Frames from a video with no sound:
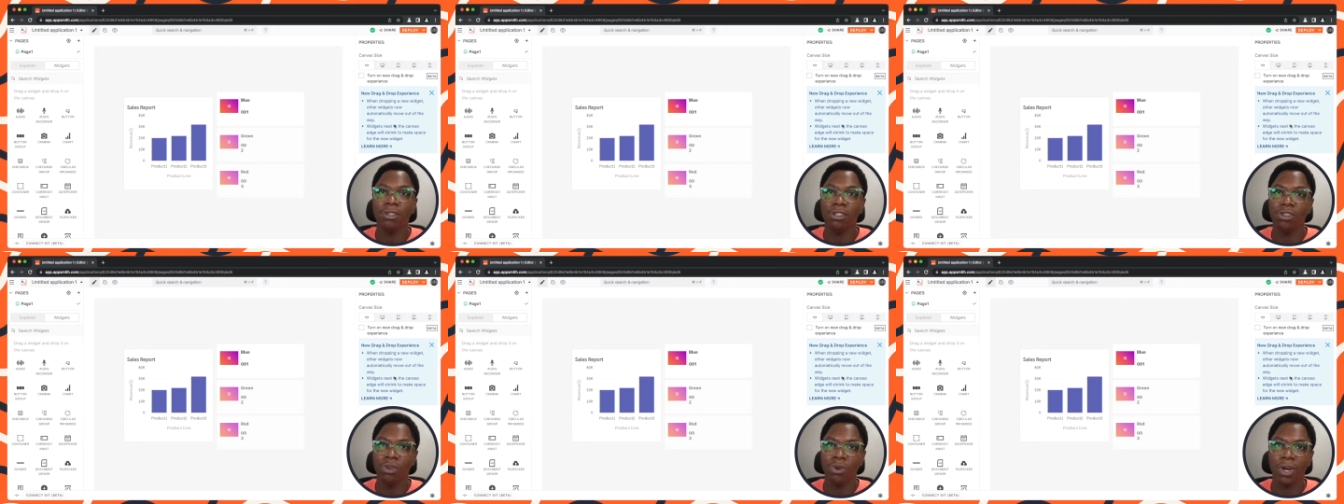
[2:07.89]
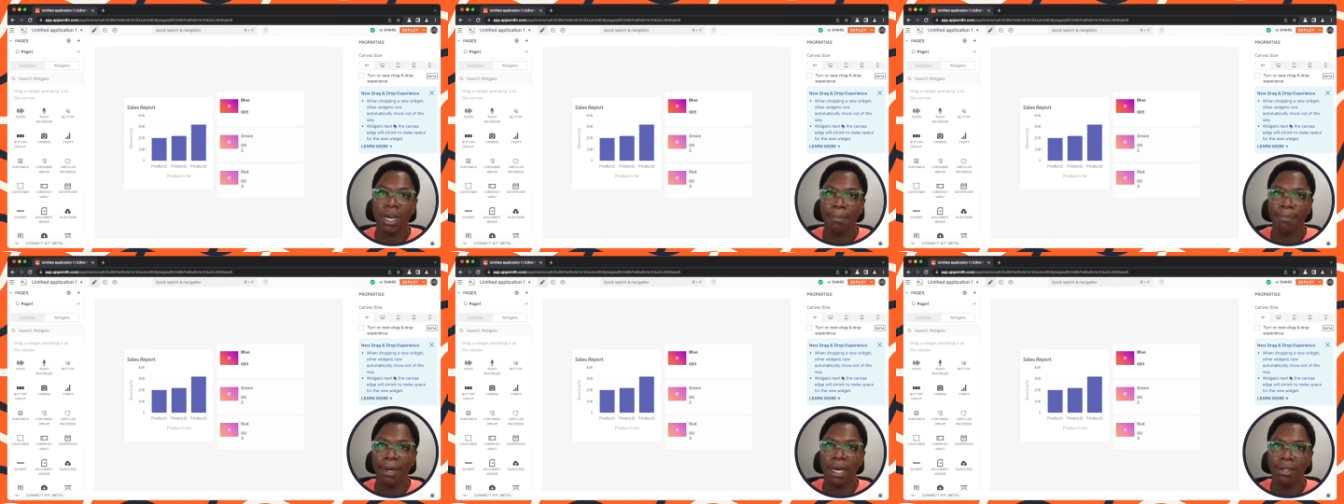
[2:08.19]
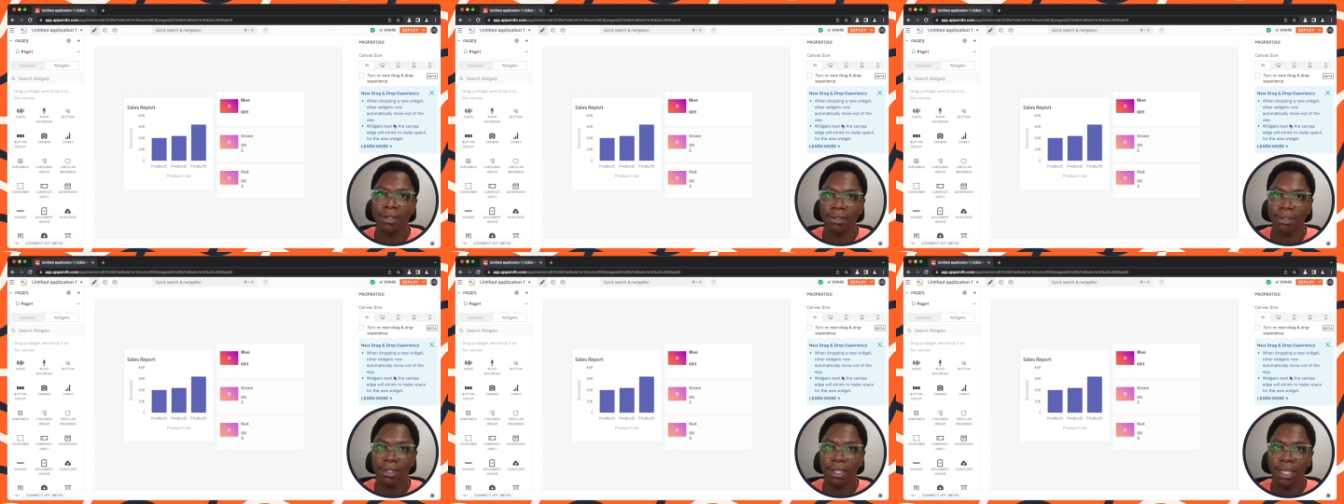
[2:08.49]
you
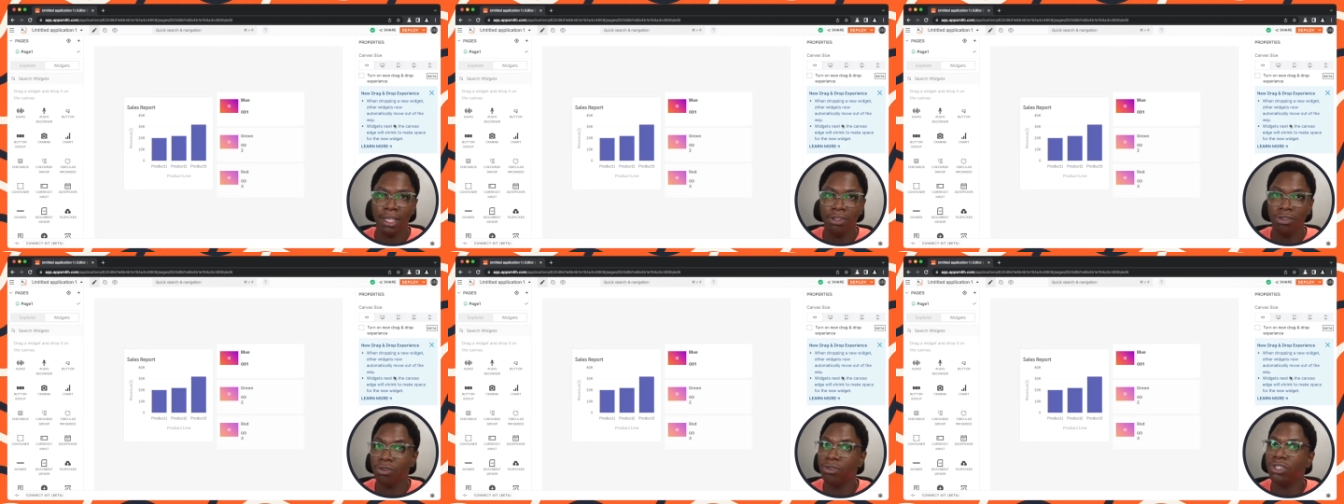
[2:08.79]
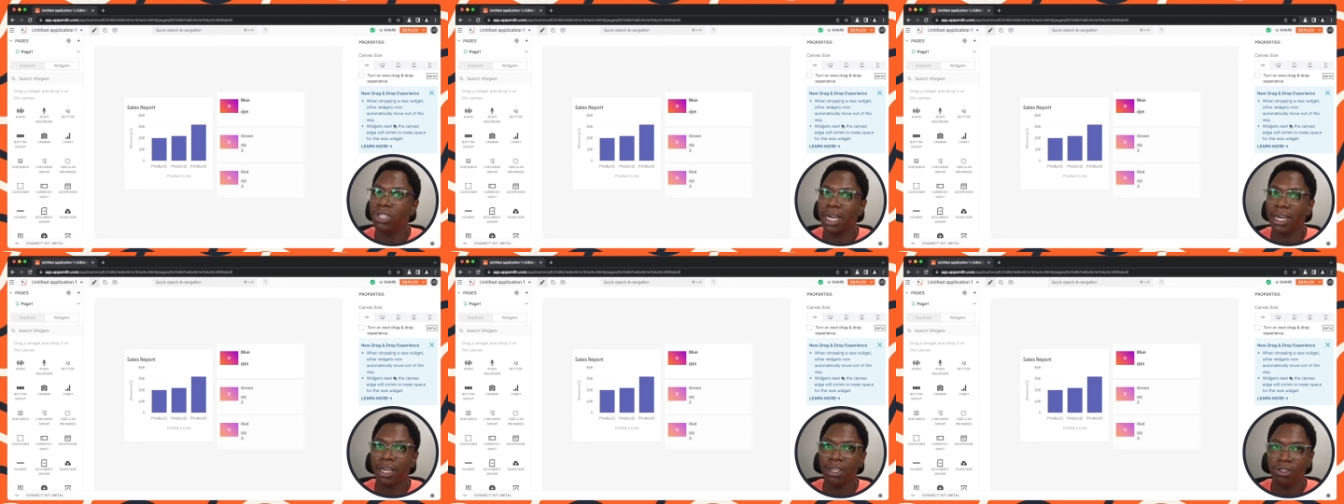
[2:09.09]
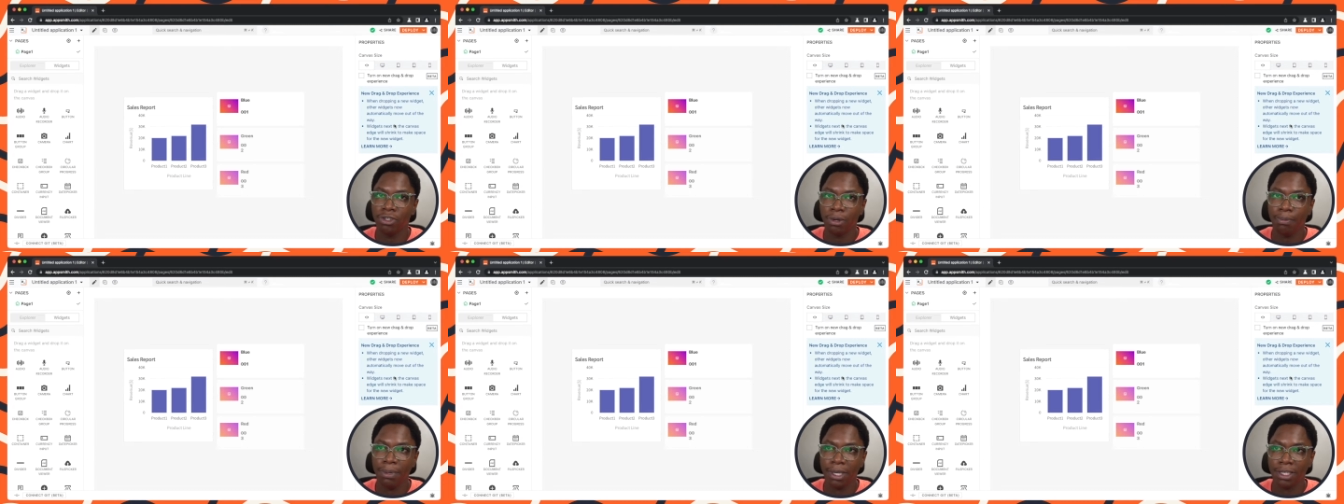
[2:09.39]
about the new drag and
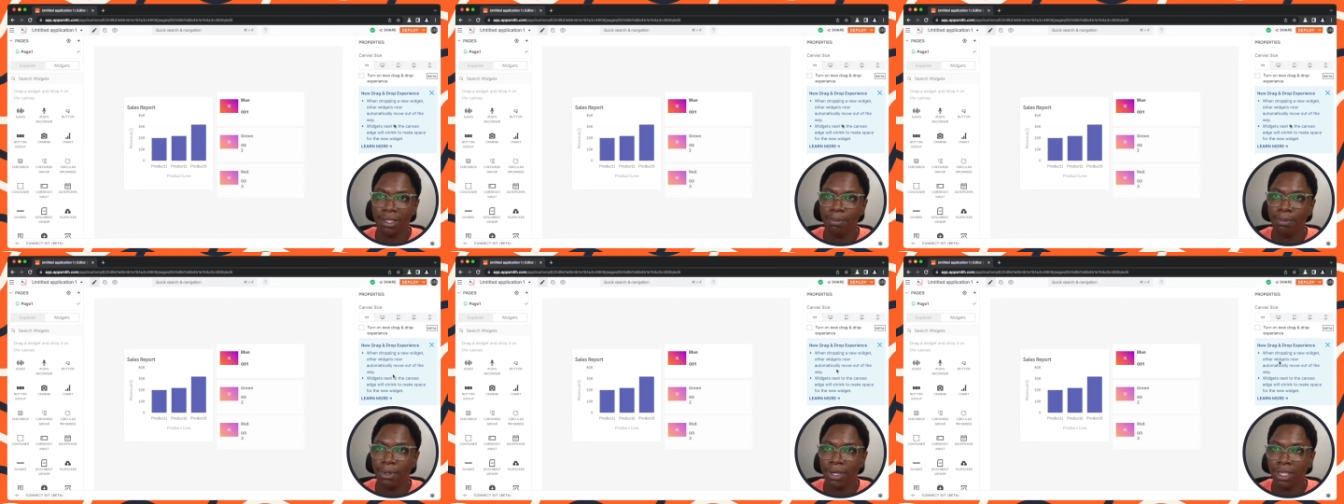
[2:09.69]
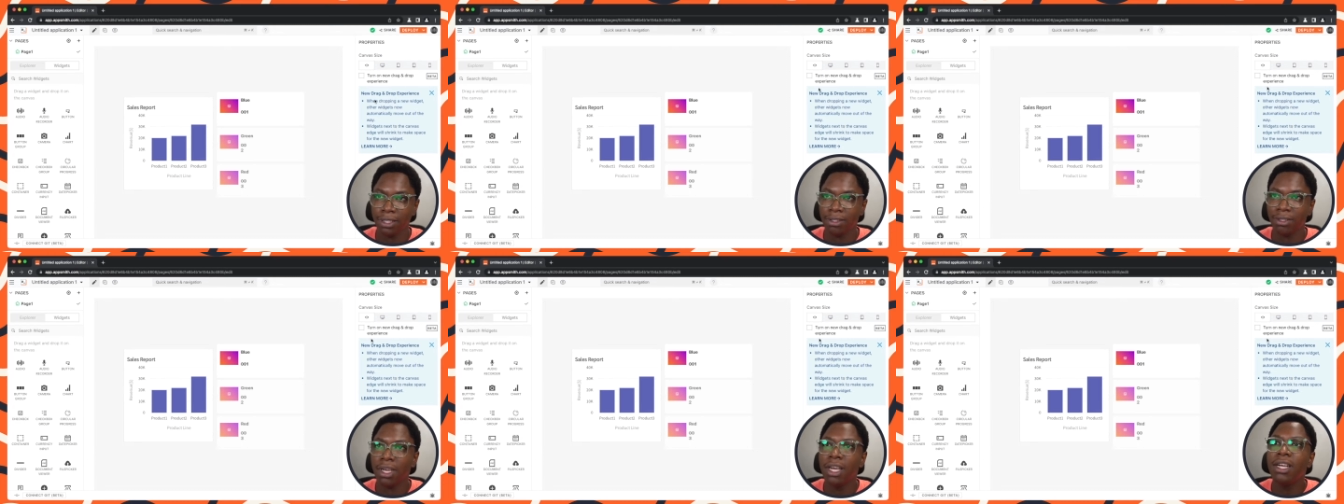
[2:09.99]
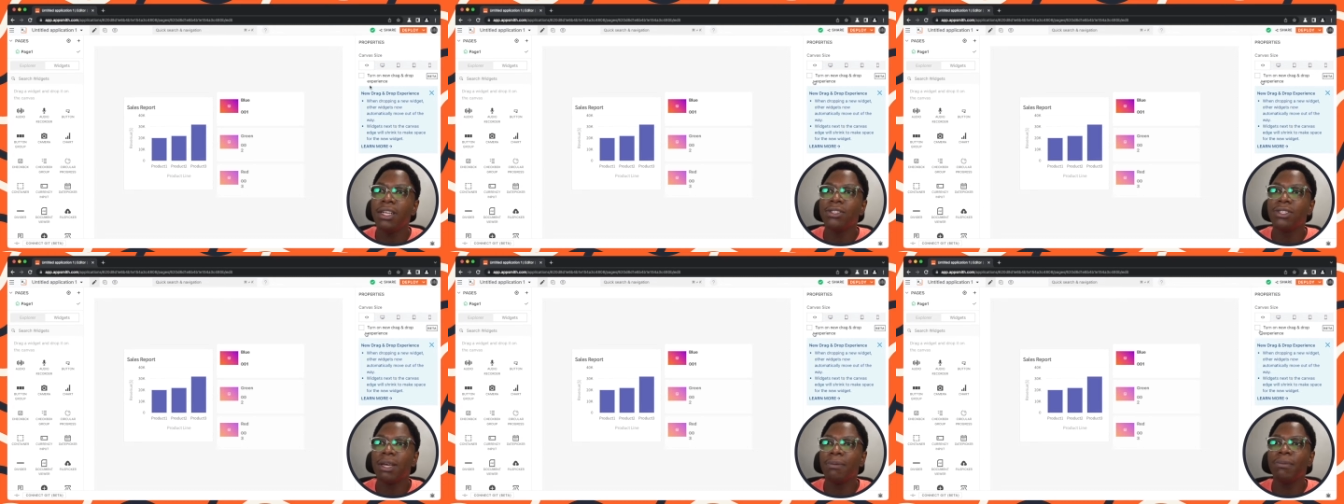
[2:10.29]
drop experience.
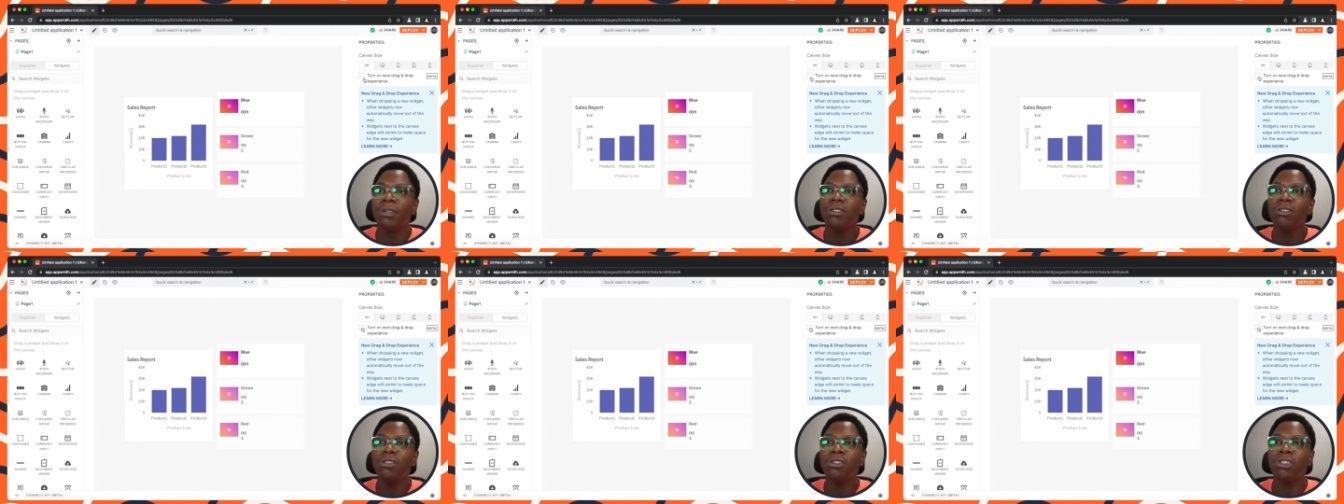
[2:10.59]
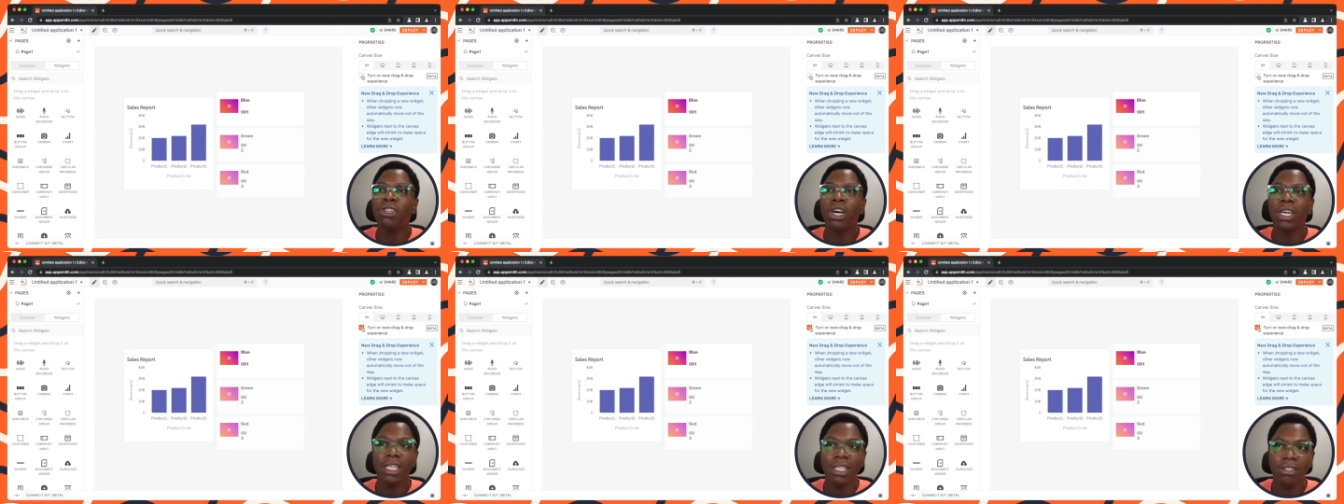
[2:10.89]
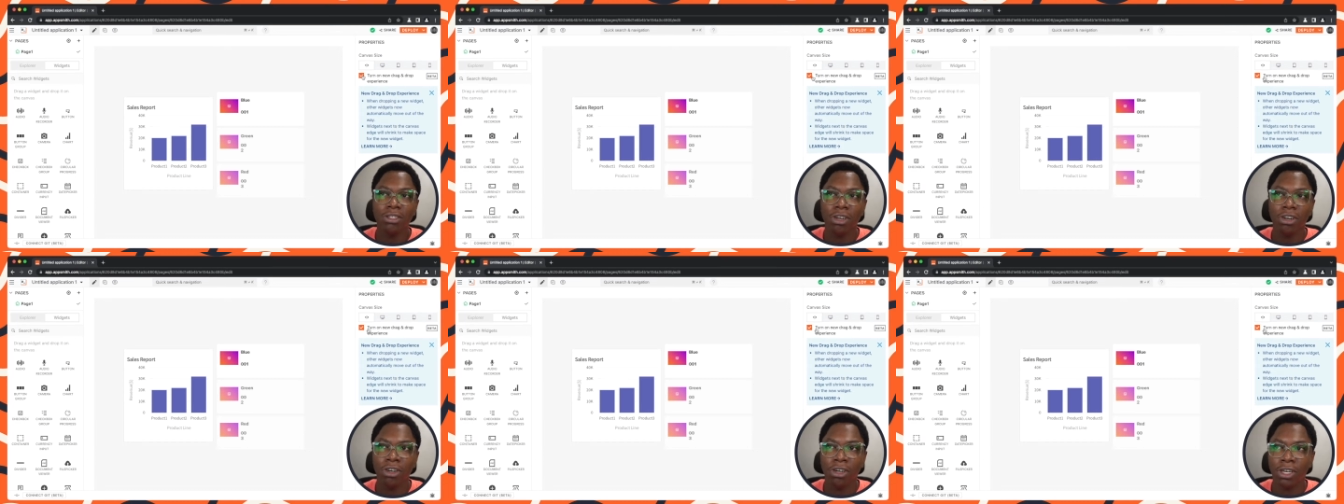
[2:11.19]
So I'm going to turn
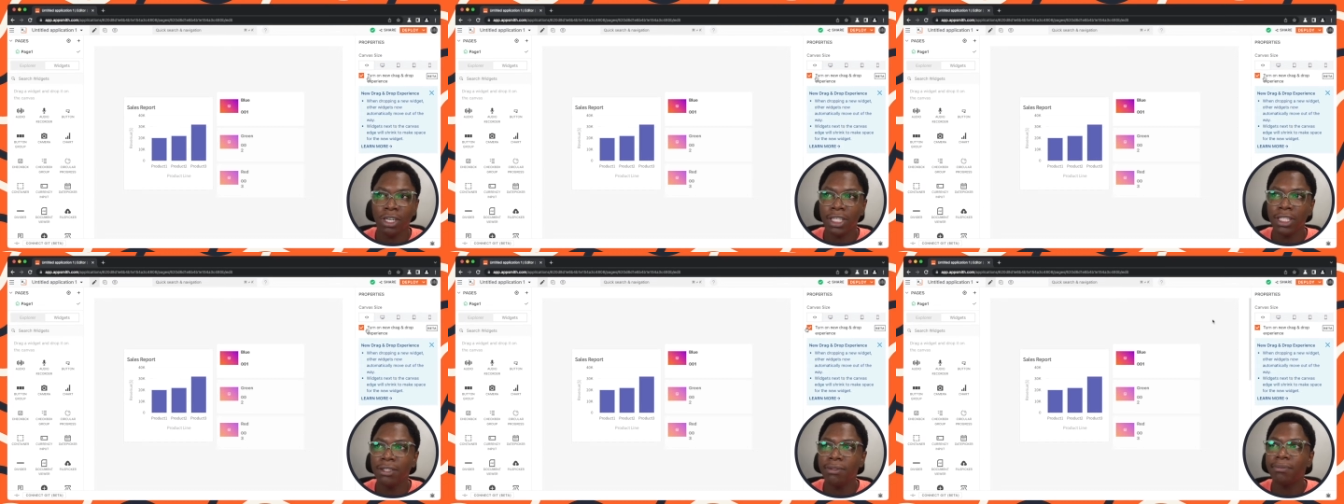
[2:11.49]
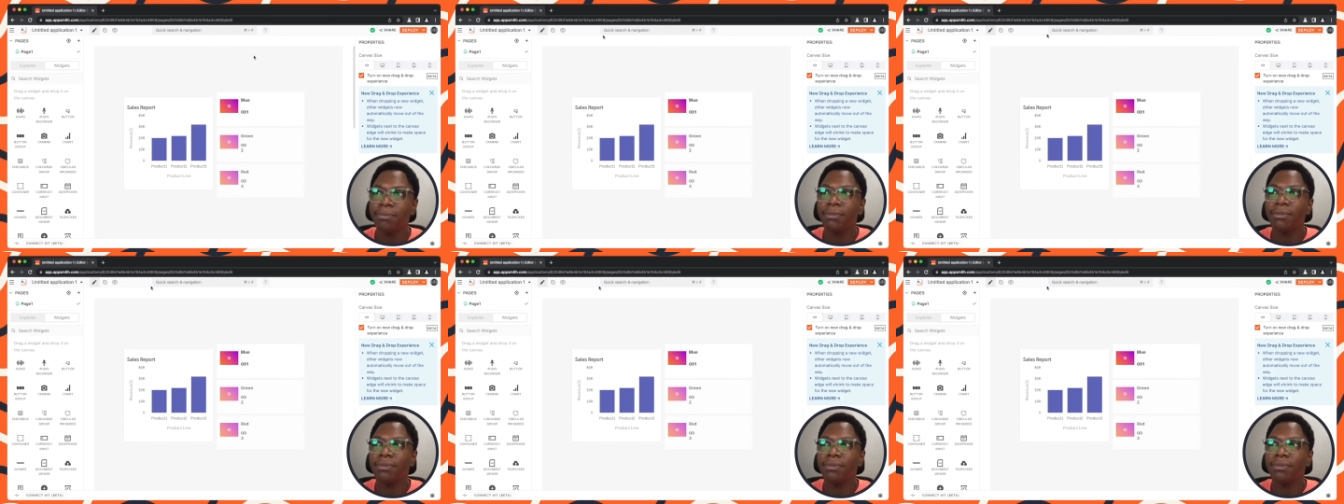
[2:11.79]
it on